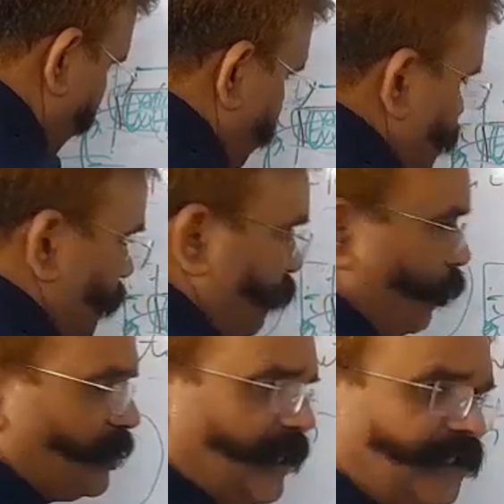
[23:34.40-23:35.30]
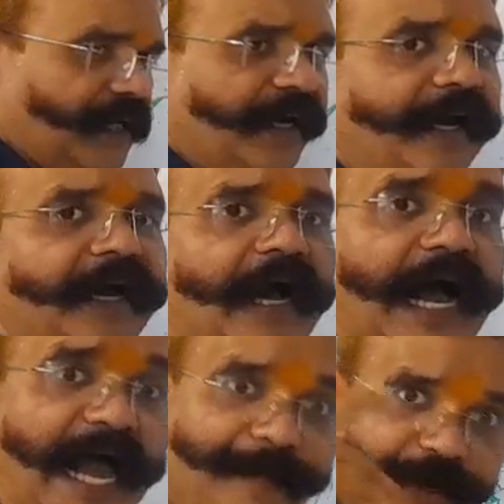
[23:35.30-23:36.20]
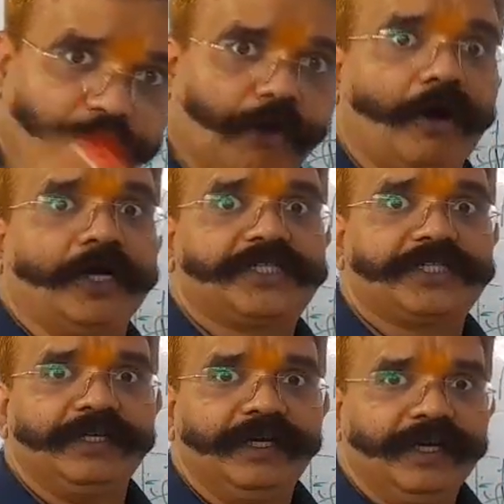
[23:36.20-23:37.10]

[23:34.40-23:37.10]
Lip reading: lines of forces have crossed,